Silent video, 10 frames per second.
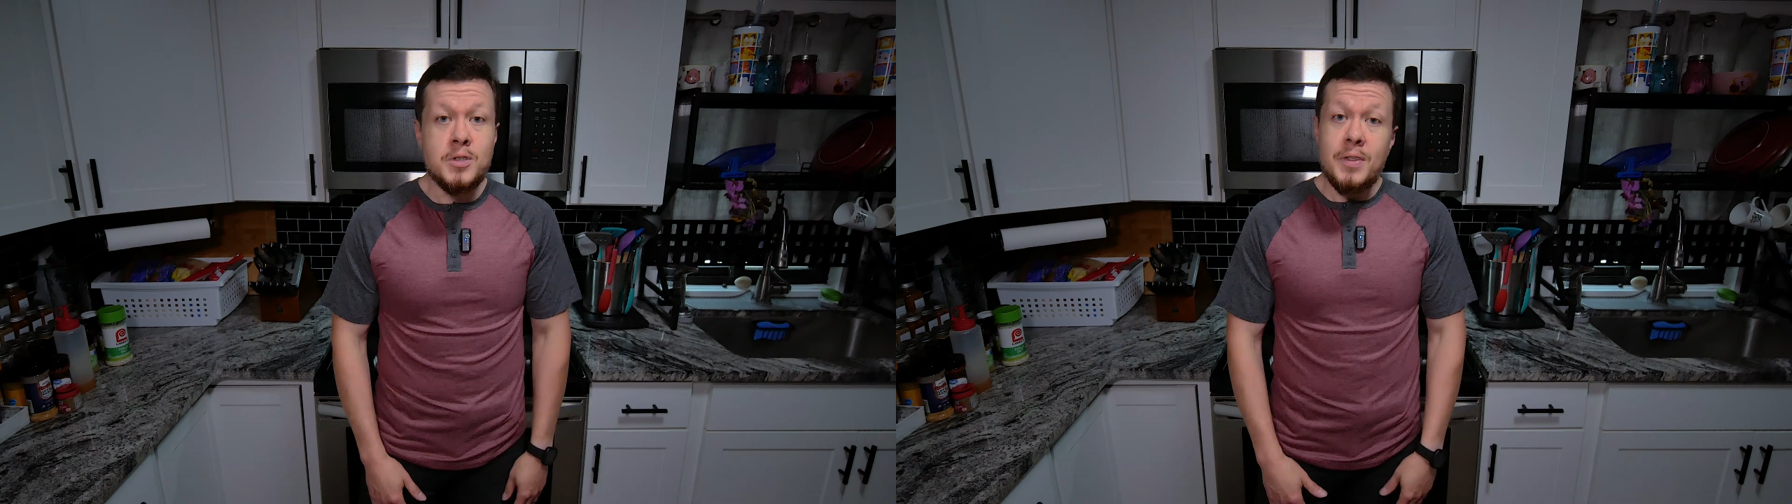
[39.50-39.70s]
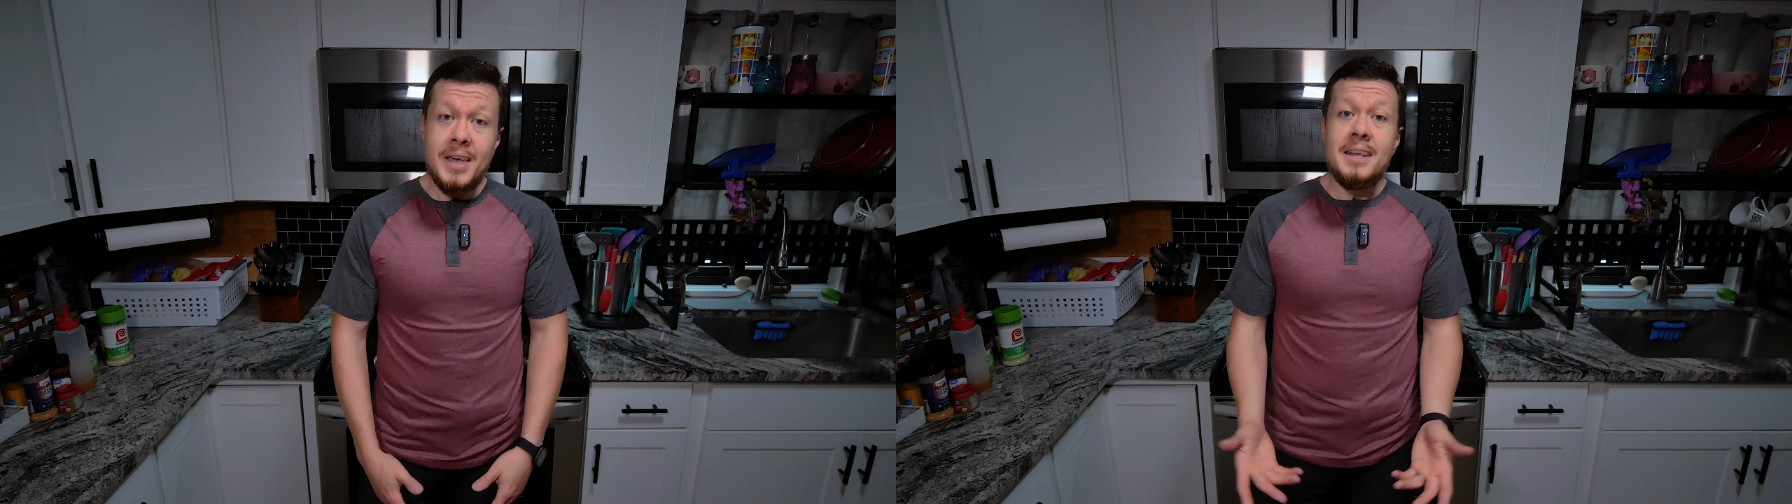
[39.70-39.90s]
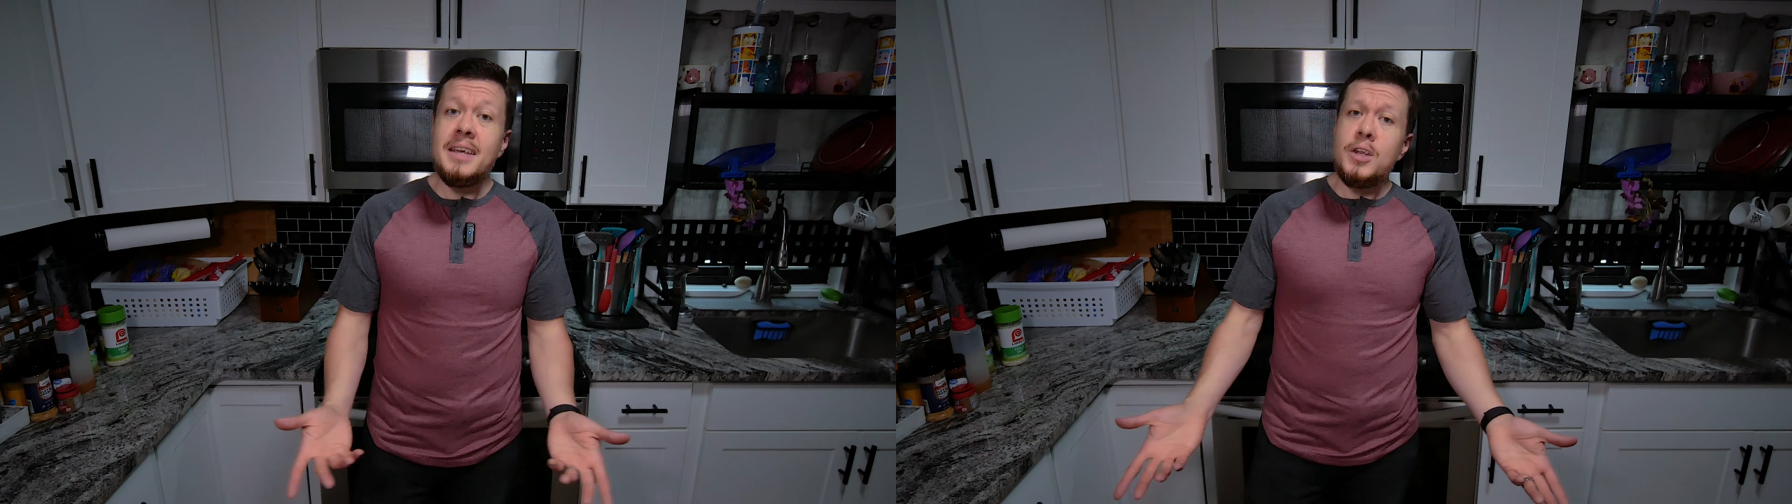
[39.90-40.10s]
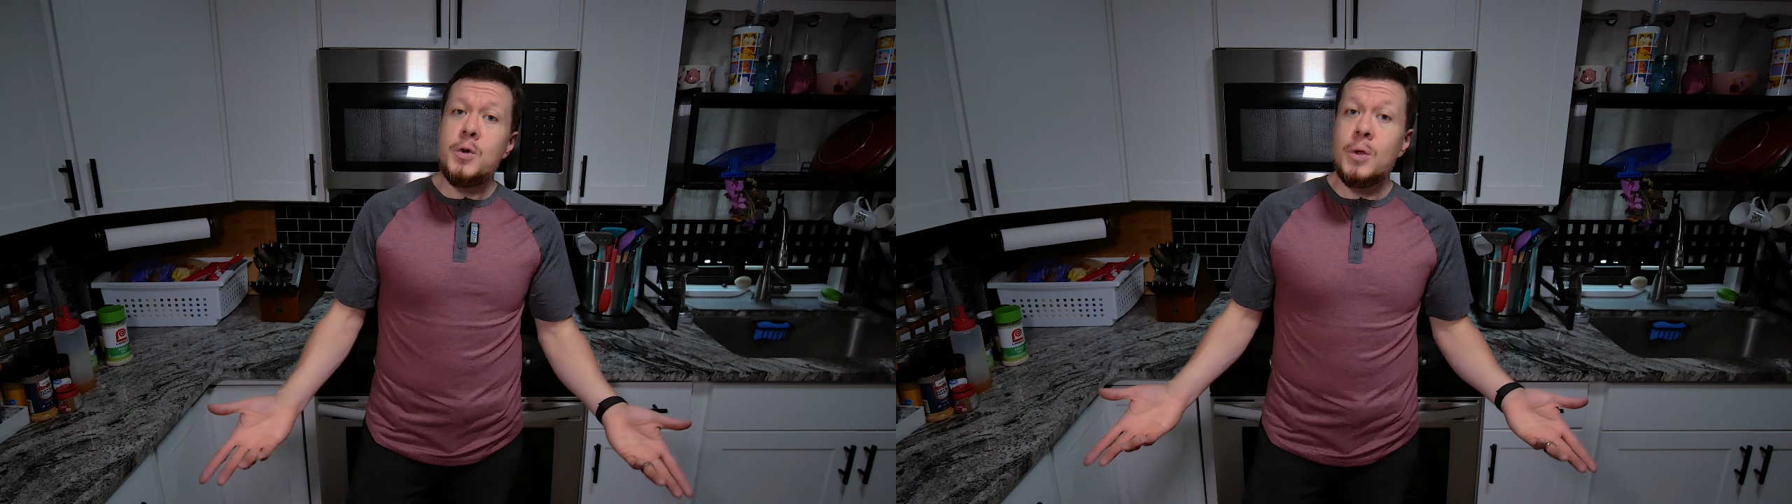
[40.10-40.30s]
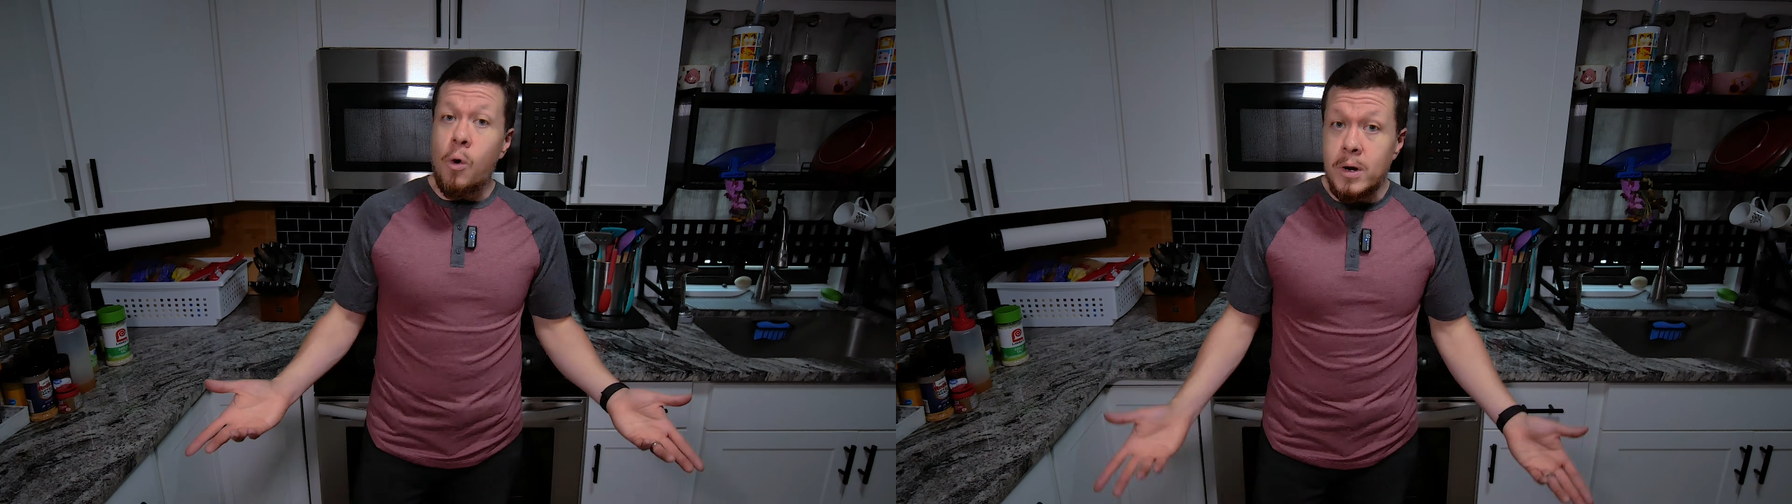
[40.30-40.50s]
So the idea to
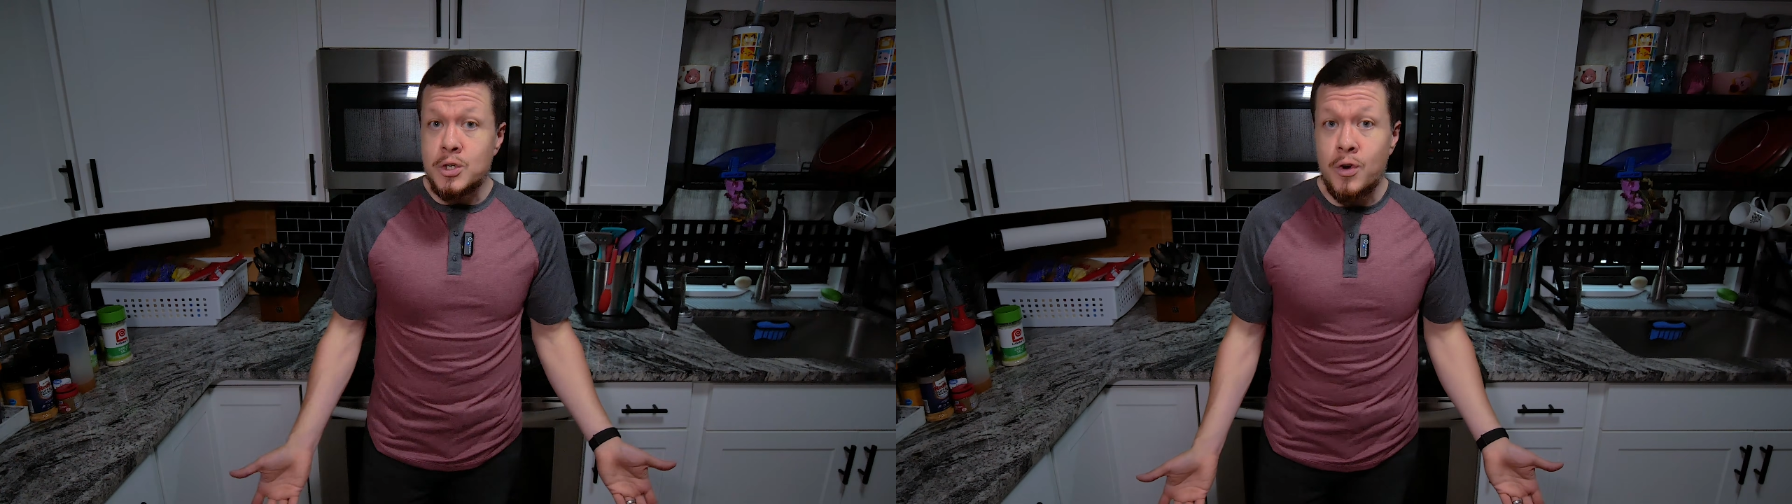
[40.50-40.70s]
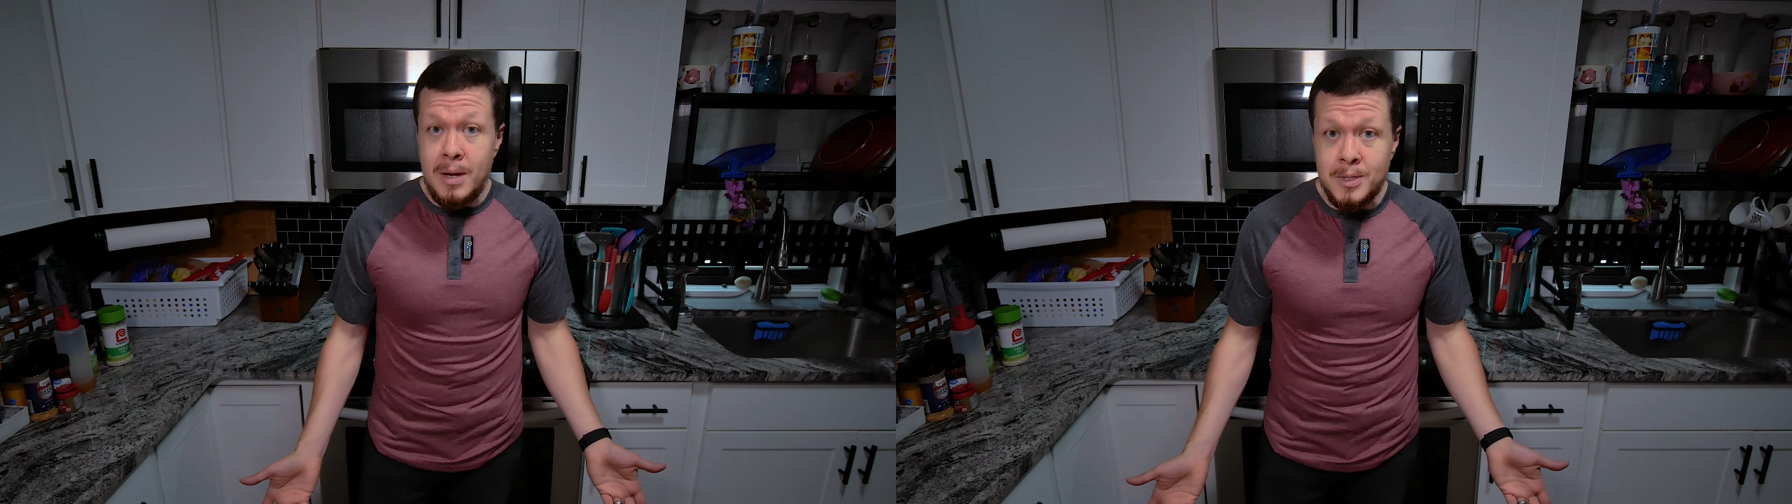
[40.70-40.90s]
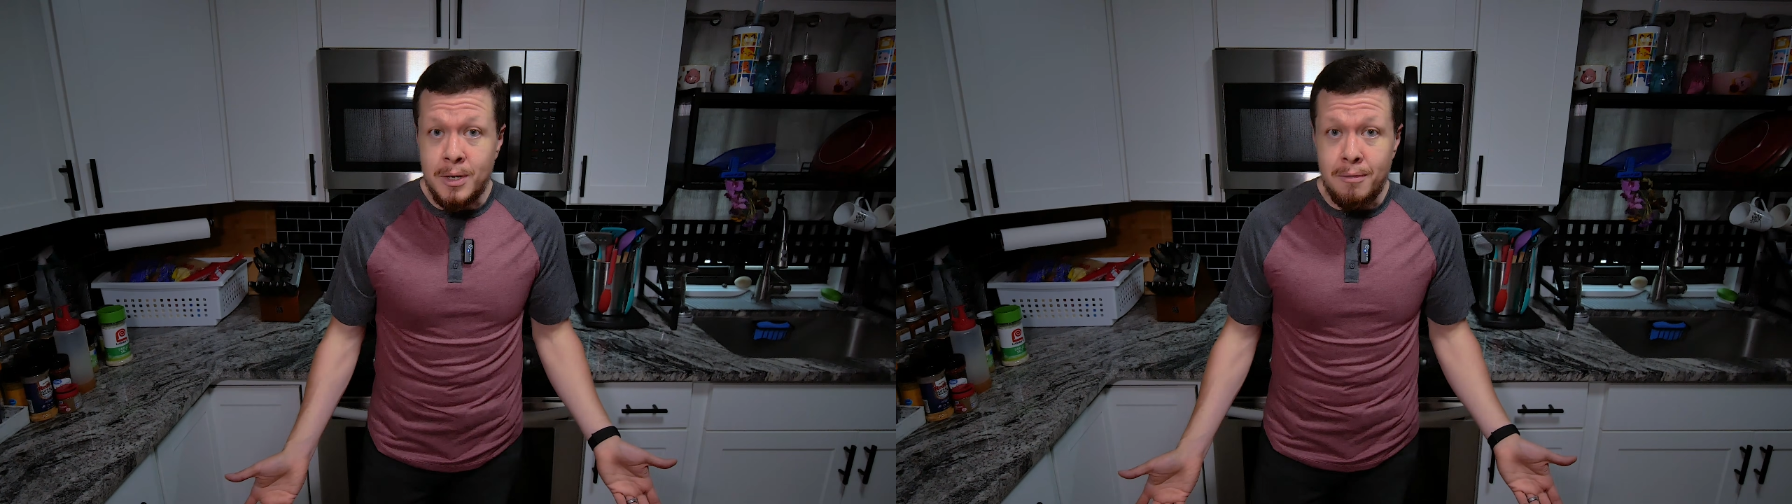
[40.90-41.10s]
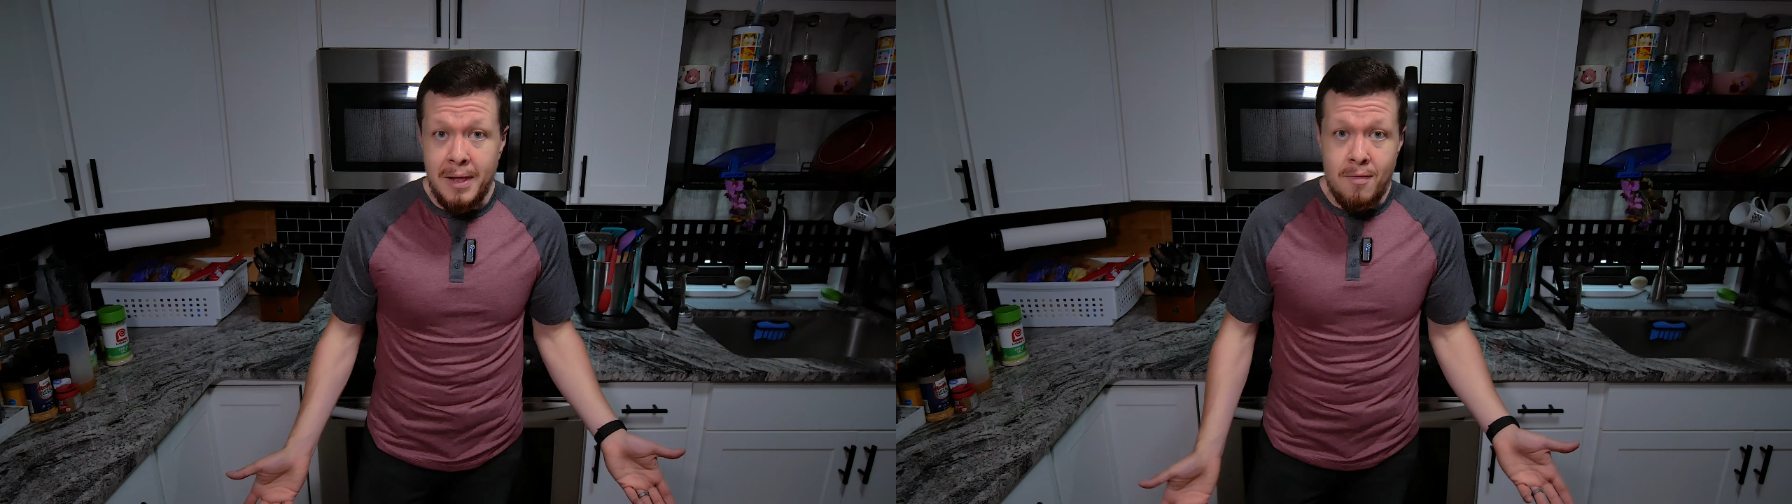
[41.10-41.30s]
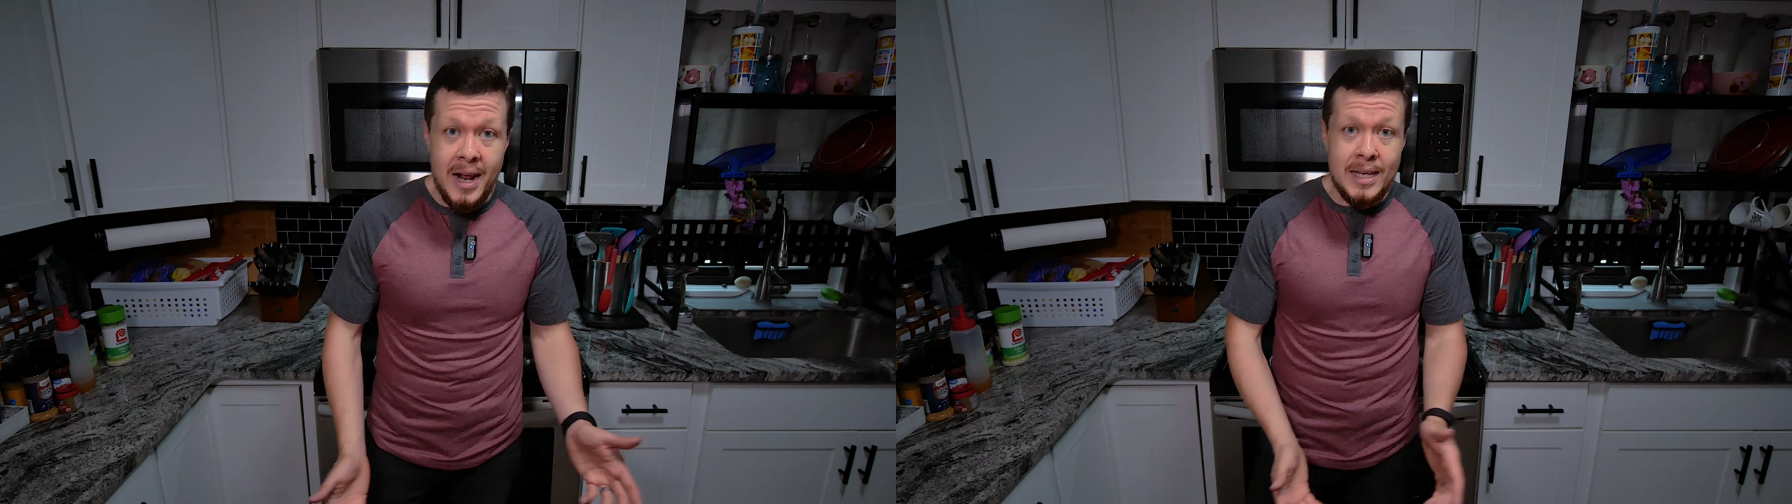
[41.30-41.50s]
do an orange creamsicle
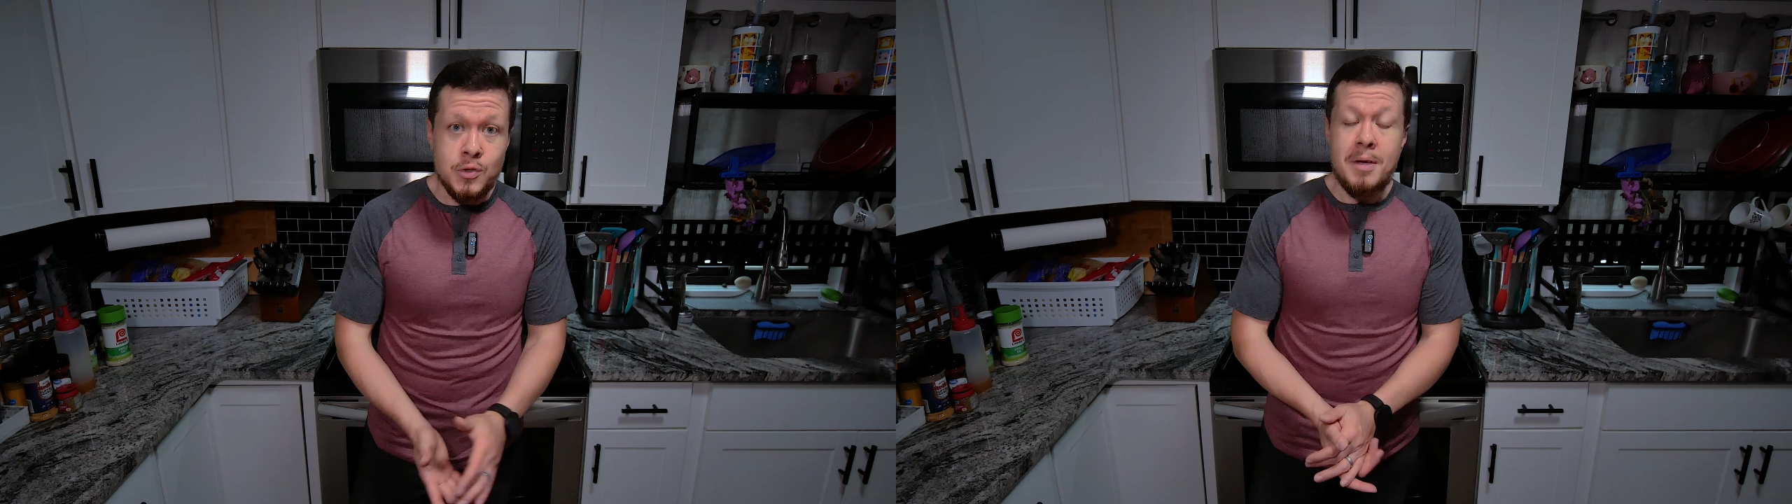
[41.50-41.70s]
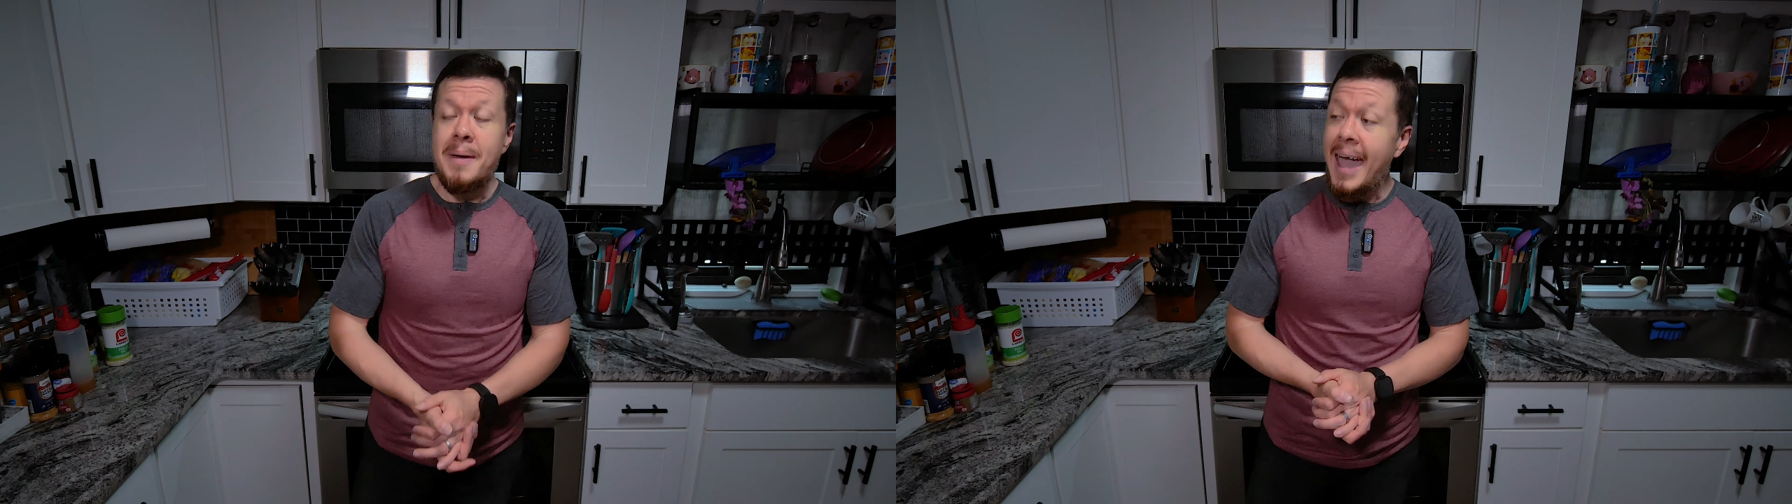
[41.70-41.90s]
flavored ice cream